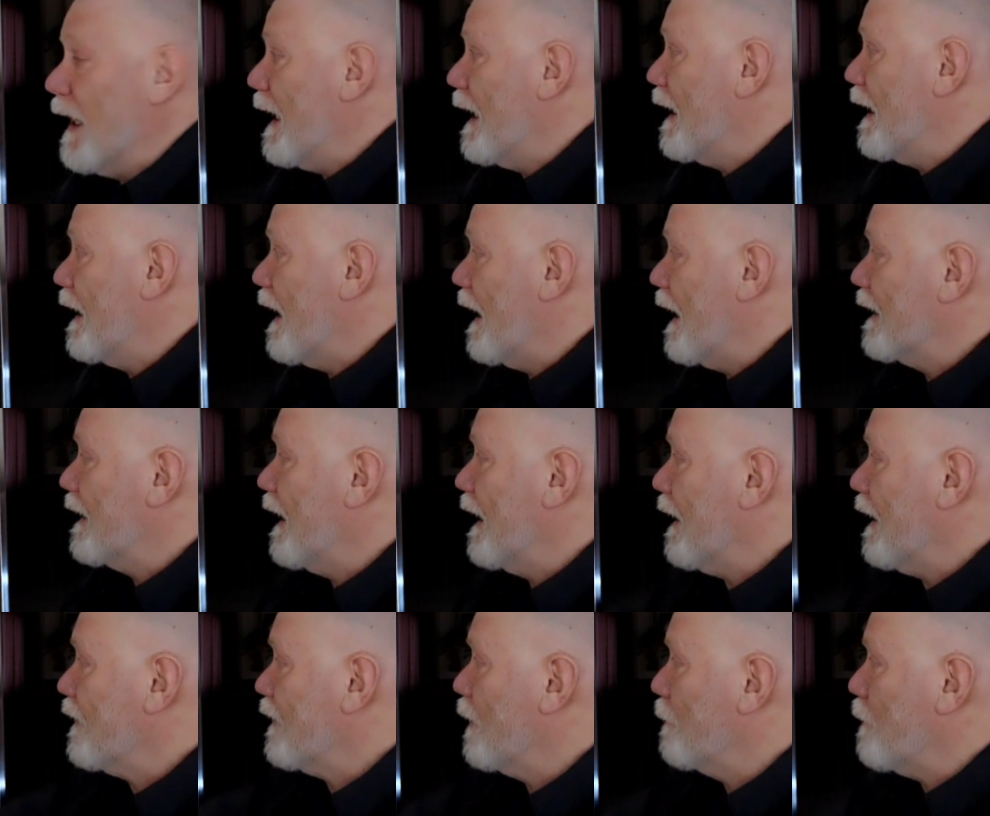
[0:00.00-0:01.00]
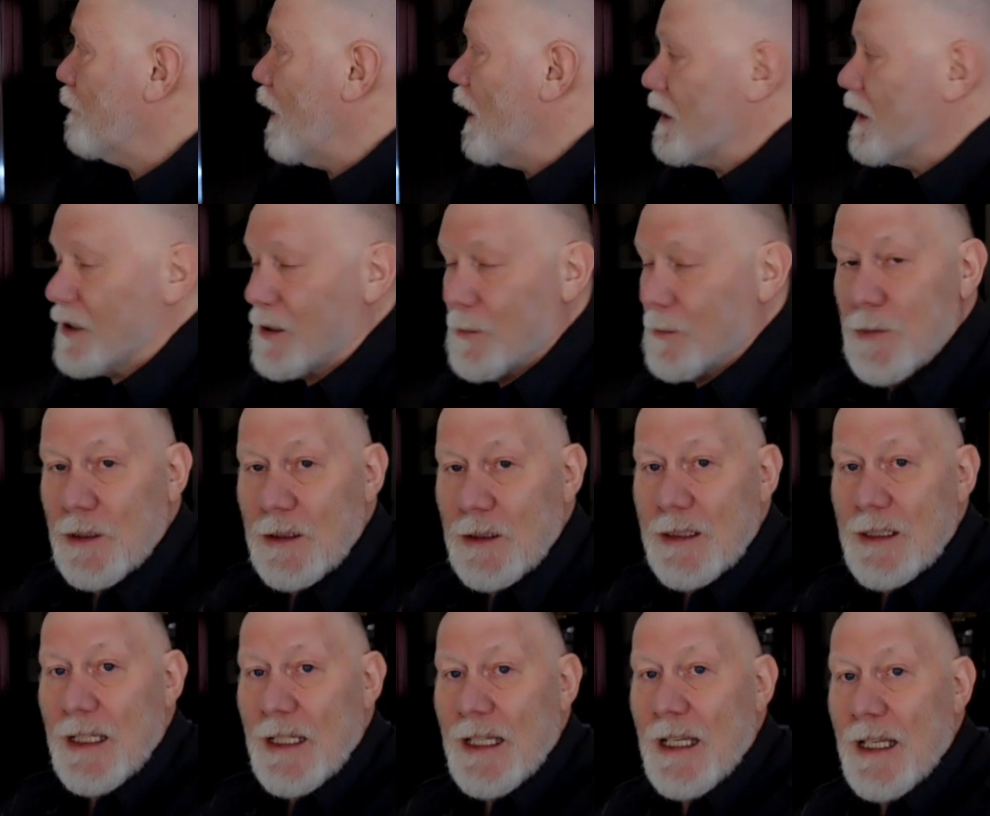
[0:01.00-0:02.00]
Uh, again, the
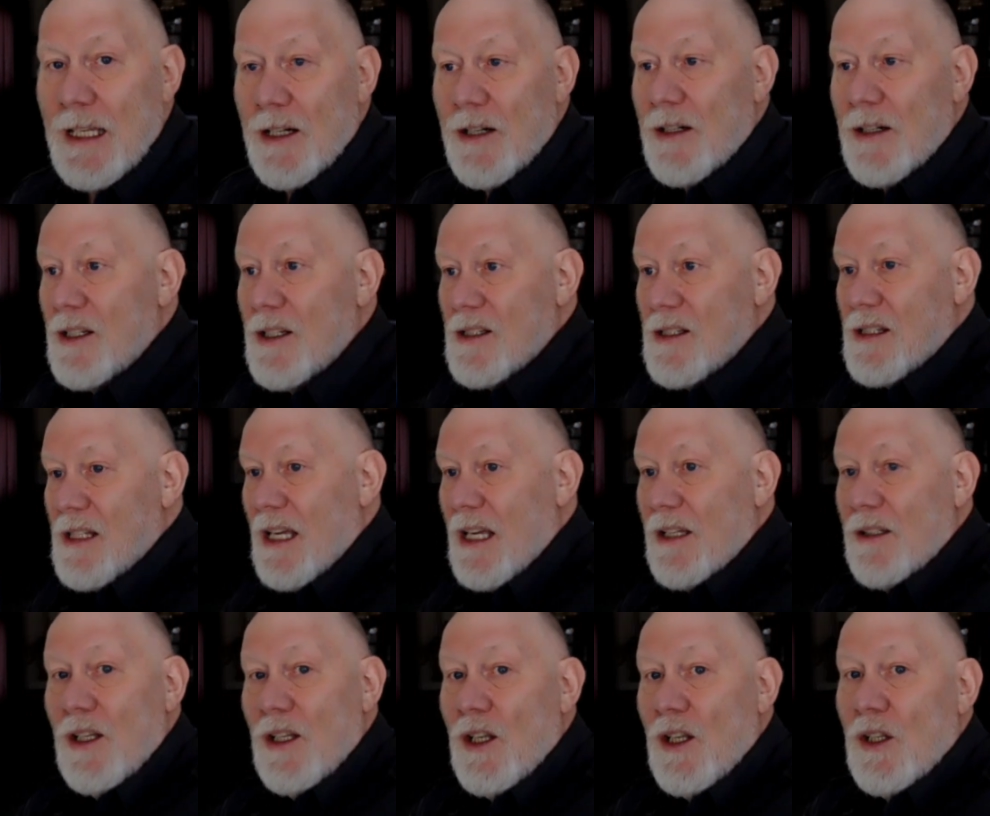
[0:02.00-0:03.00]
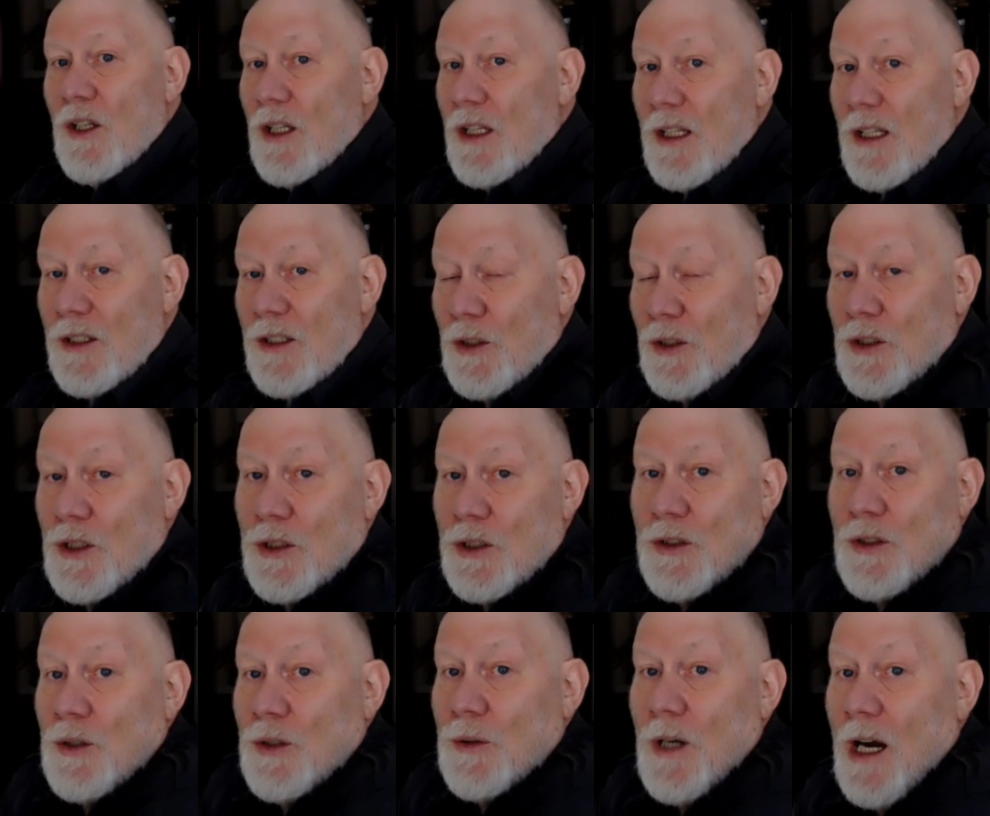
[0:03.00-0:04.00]
possibility here is that uh, you
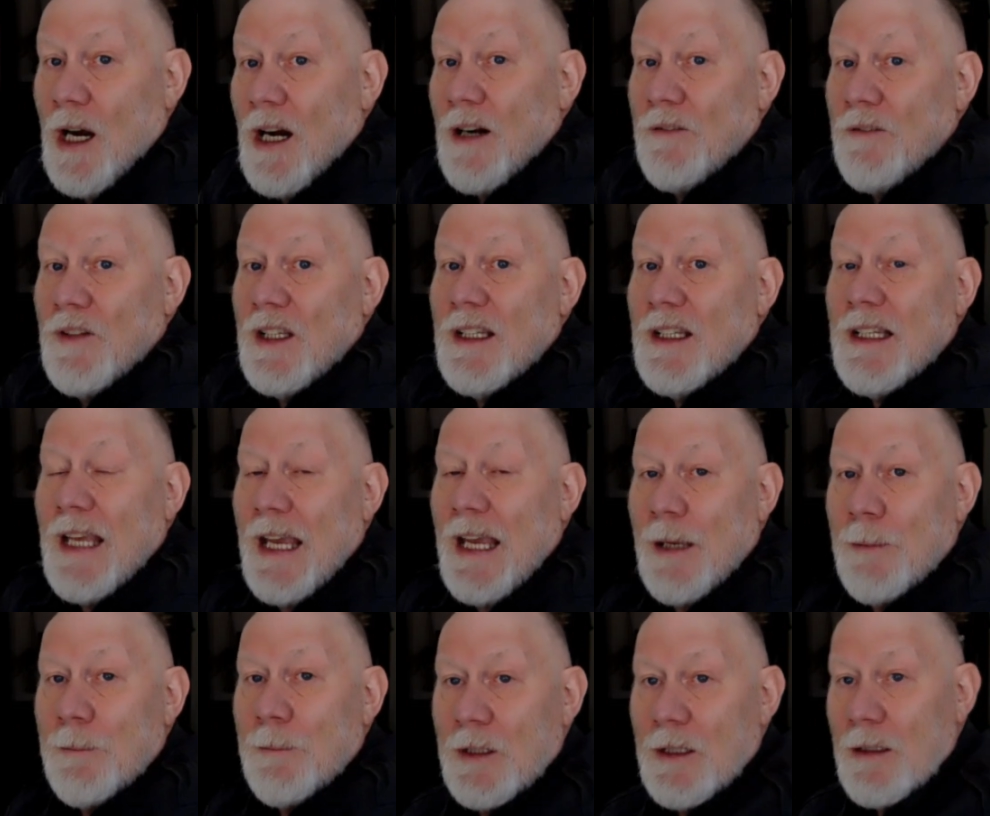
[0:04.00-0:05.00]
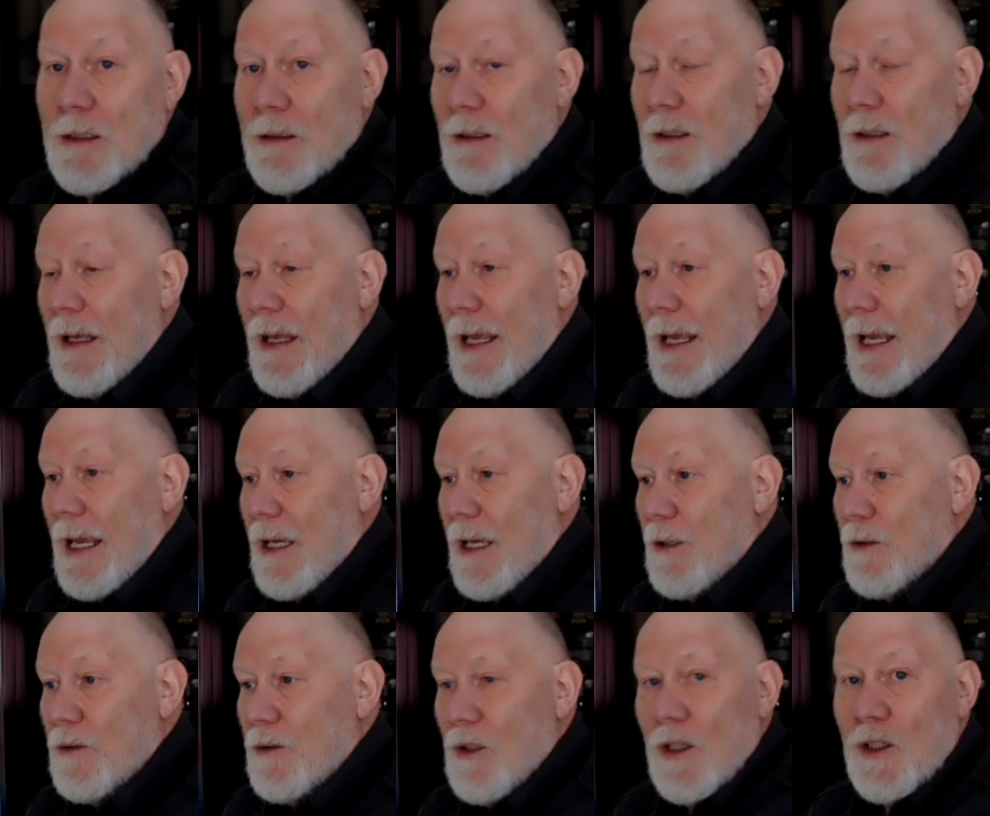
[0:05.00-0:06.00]
could do RV camping
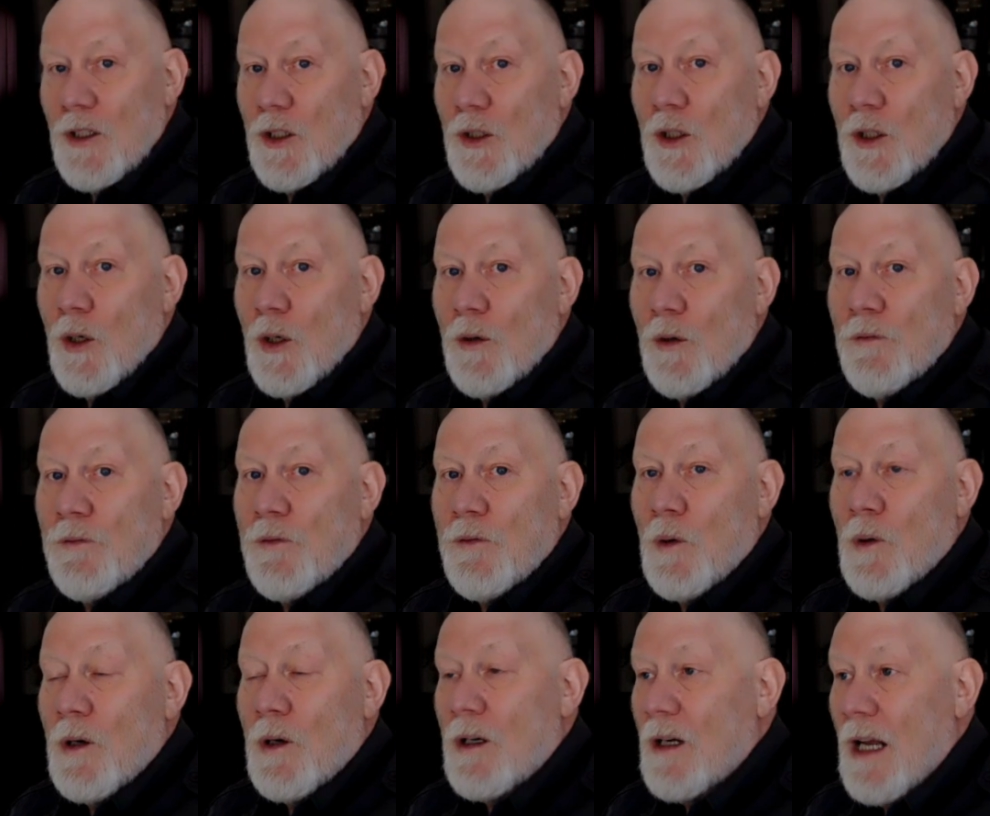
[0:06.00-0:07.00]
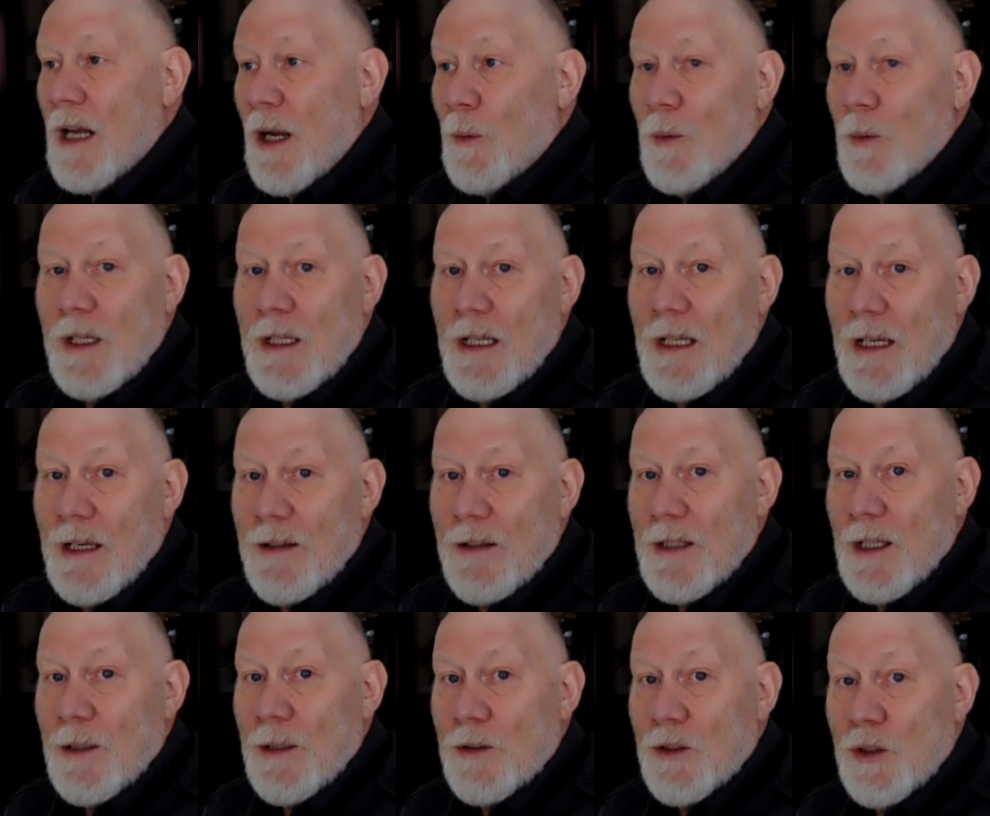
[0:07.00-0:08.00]
and uh, you go for a
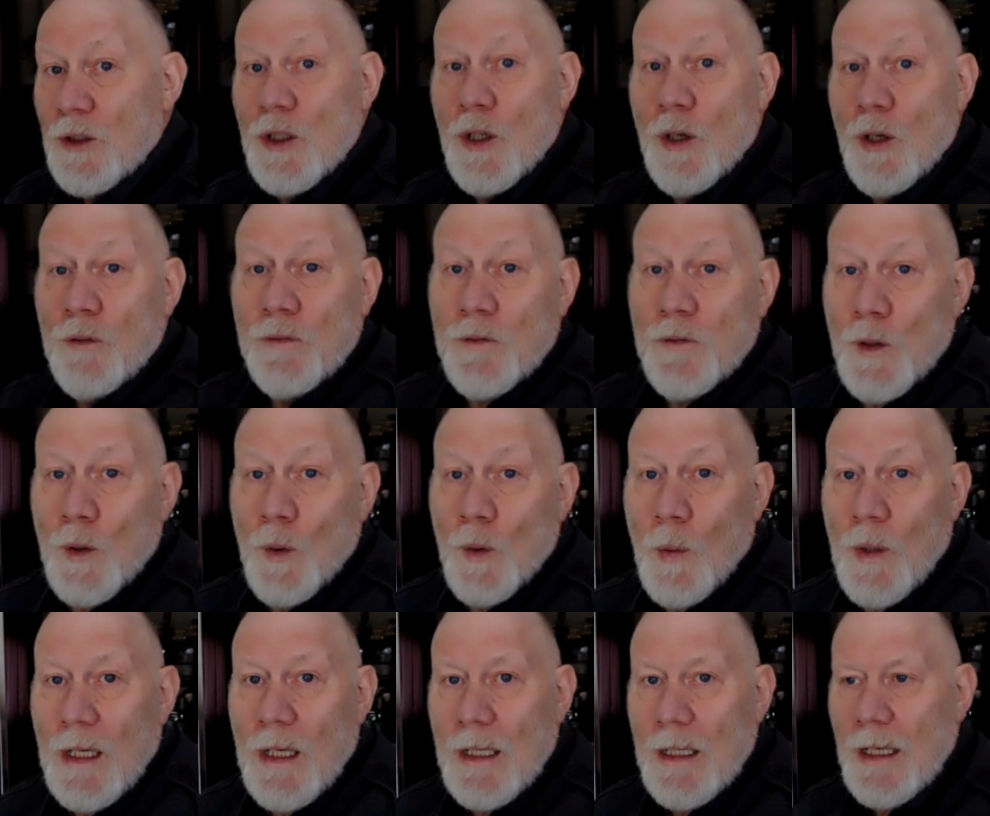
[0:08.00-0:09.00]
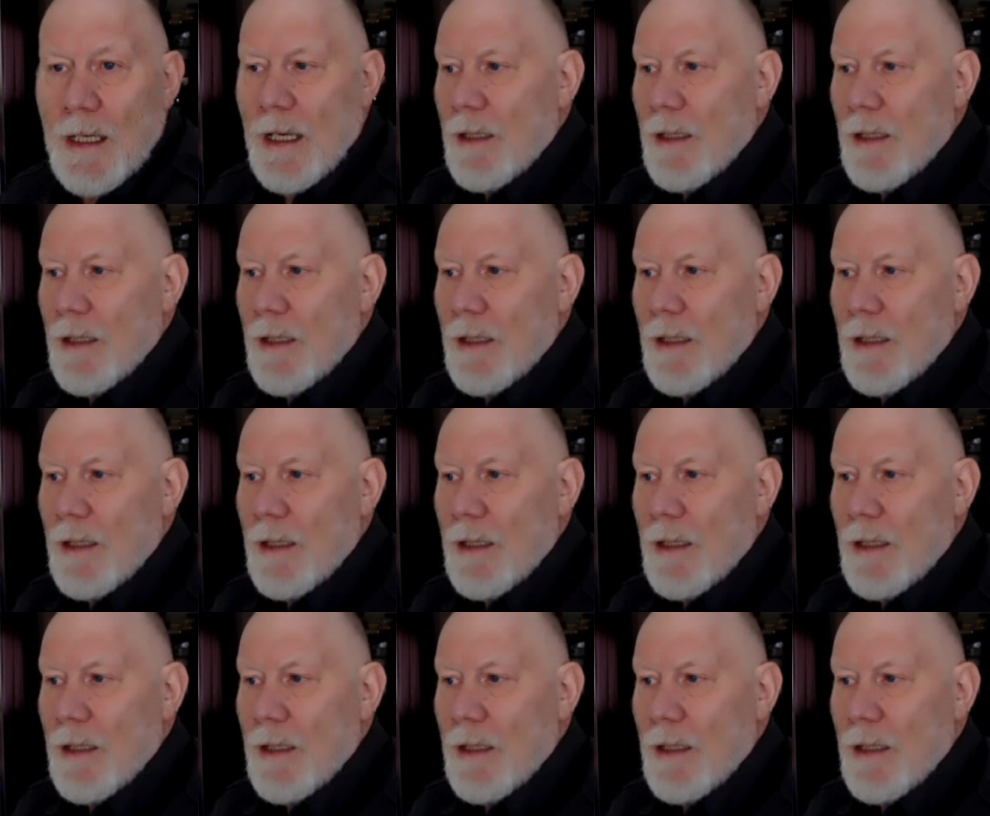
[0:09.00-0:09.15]
weekend, then you go for a week.